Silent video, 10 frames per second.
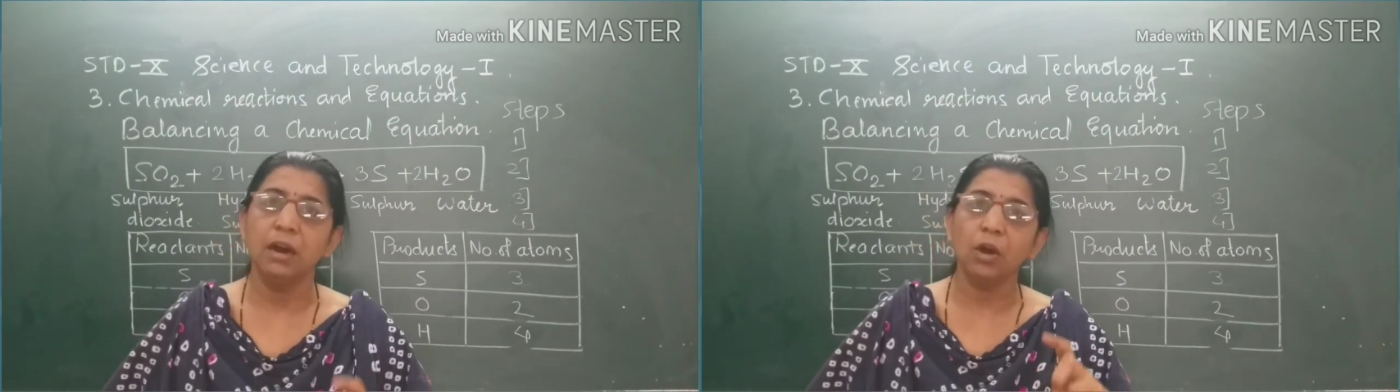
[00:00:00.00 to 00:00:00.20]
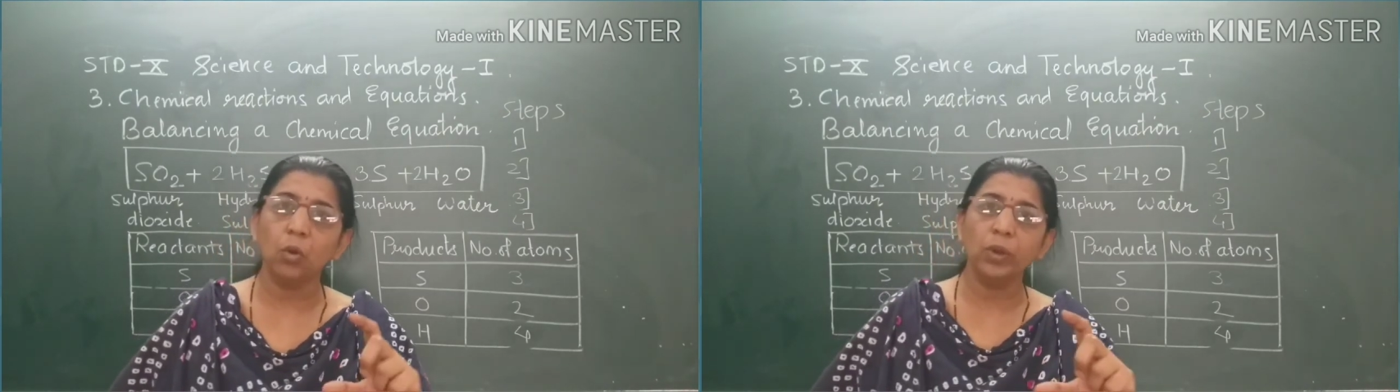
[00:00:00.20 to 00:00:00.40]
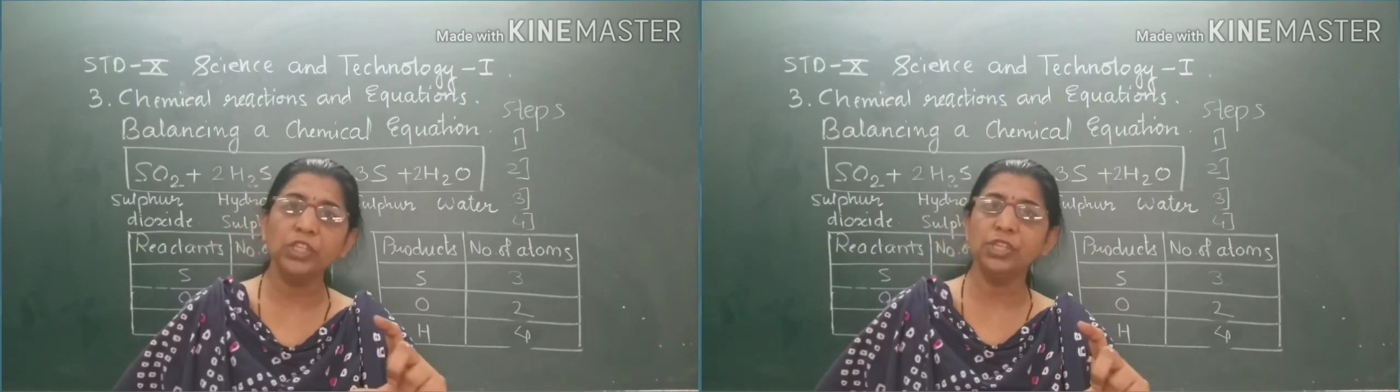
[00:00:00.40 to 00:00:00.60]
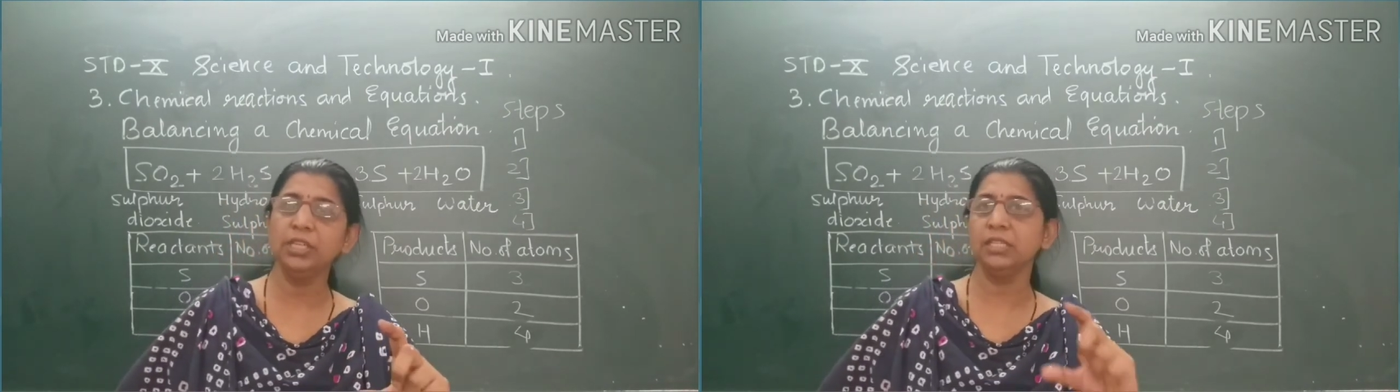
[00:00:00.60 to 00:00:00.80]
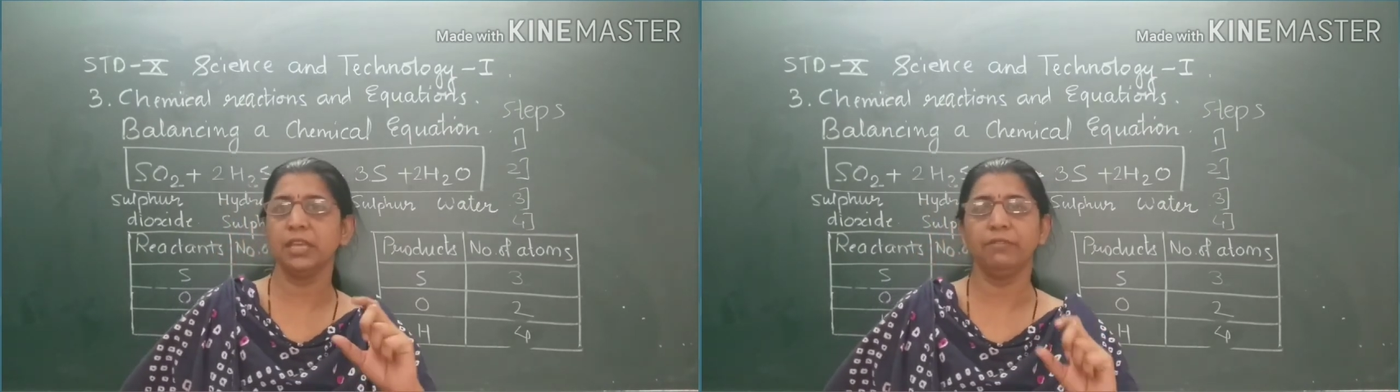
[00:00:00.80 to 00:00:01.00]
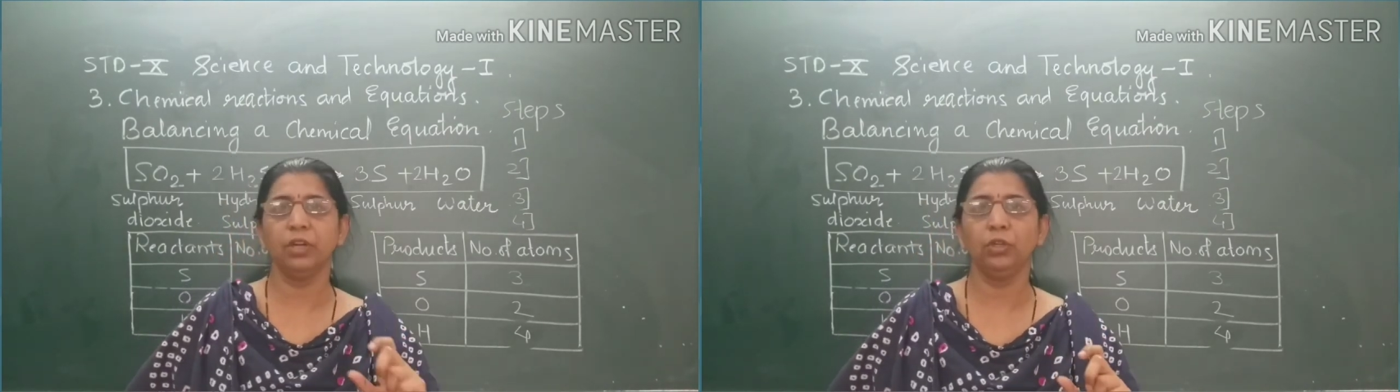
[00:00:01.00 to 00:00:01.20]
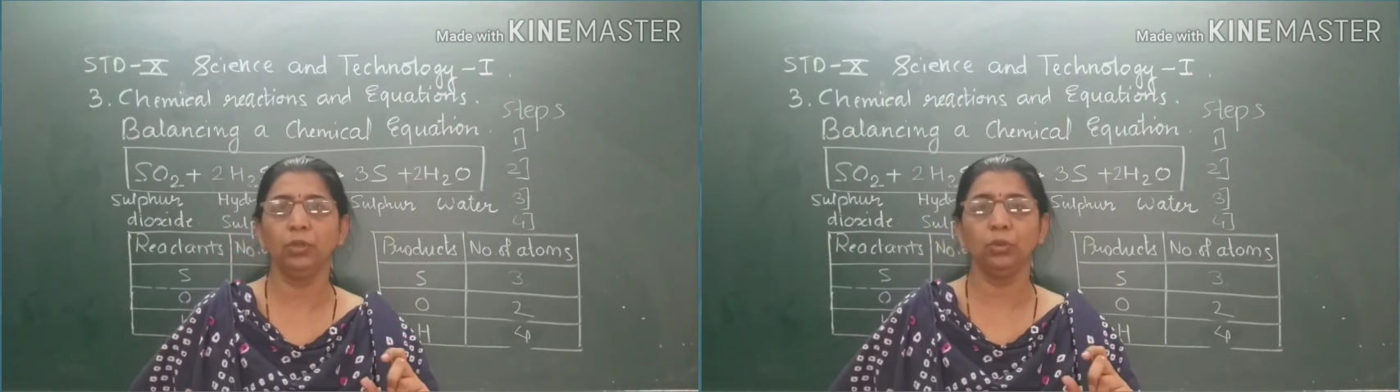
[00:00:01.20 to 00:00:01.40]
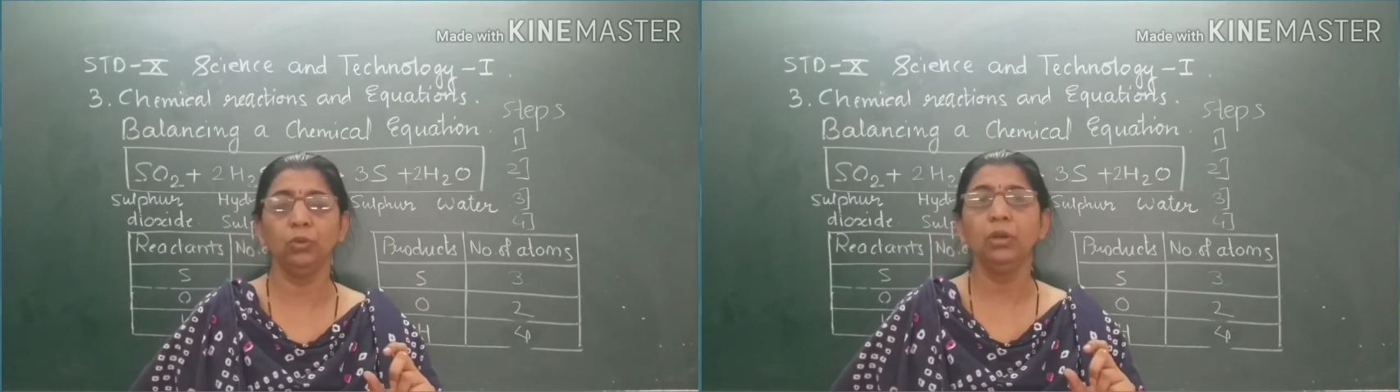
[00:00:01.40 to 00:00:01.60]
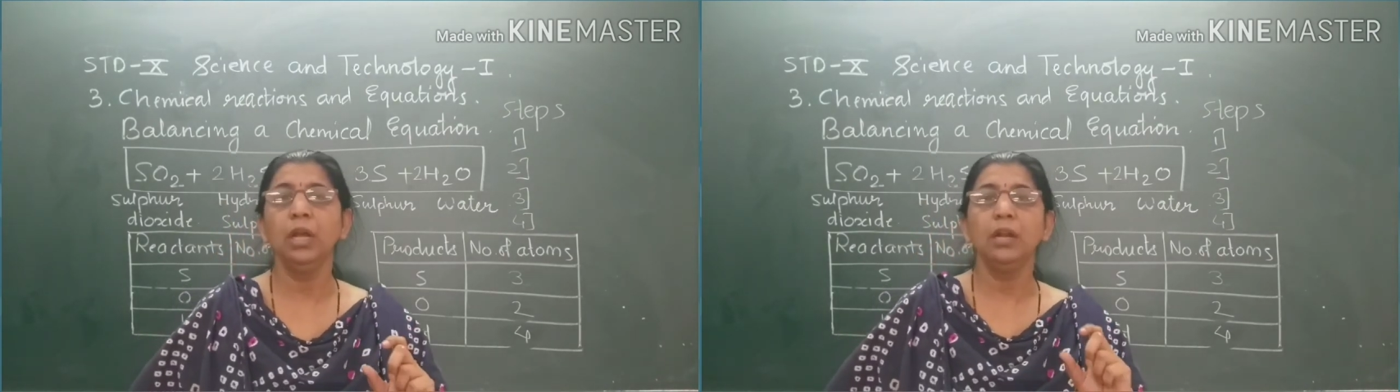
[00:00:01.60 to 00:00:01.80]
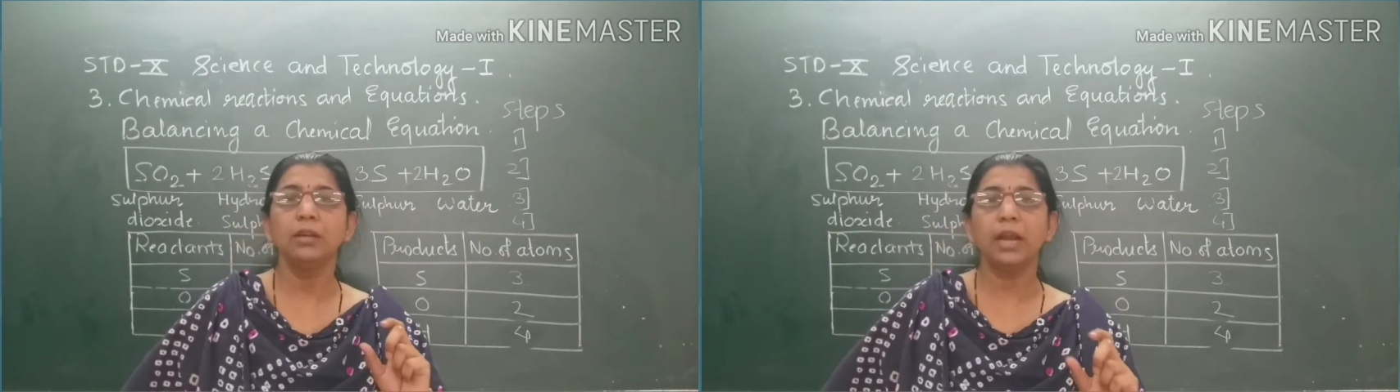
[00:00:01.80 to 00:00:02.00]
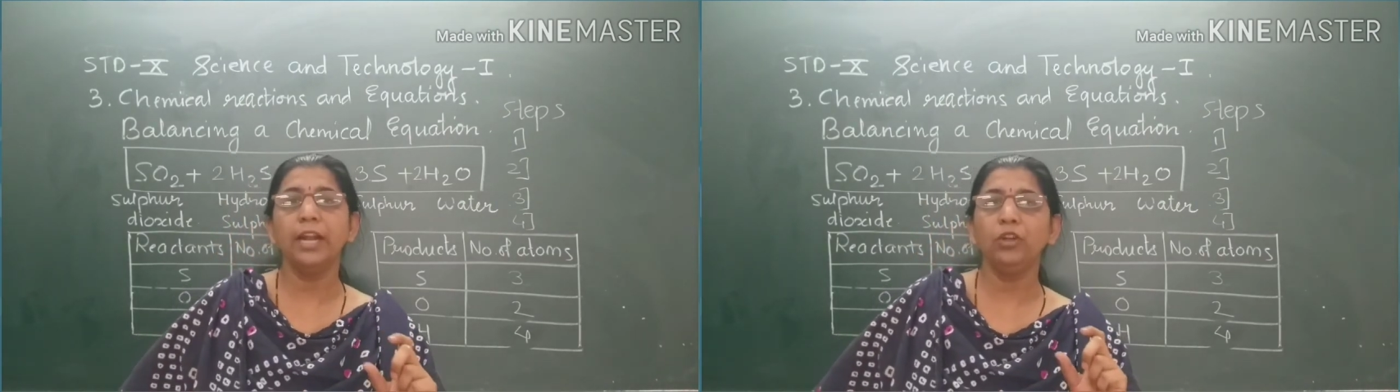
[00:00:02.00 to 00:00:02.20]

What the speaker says: a question is given to you. Try